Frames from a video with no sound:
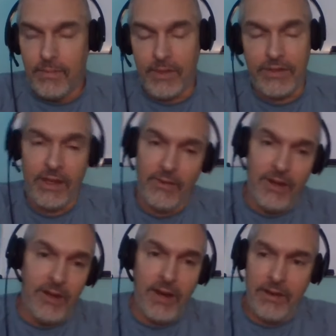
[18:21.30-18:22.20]
But the other
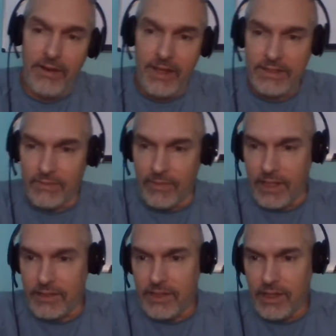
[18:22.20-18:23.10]
way around, not so
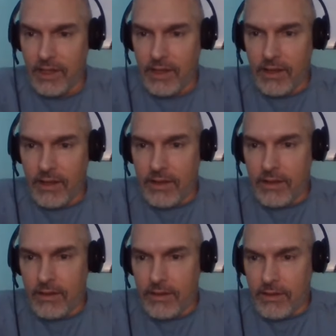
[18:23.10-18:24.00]
much.
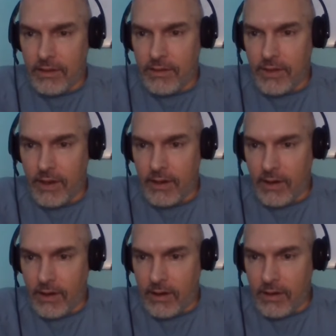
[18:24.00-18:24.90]
There
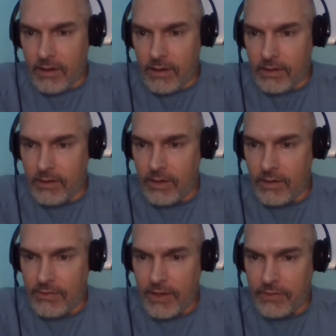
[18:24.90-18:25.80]
are
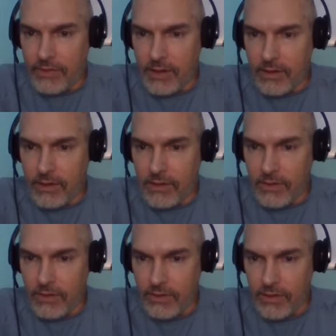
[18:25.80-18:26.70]
lawyers out there
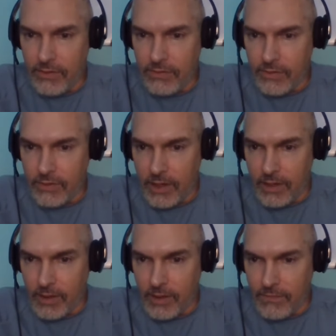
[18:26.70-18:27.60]
who use the
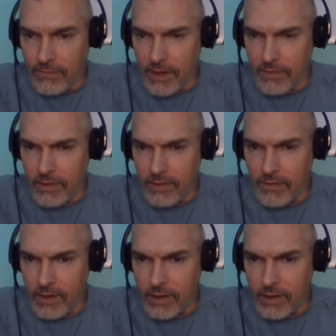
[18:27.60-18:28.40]
grammar in favor of their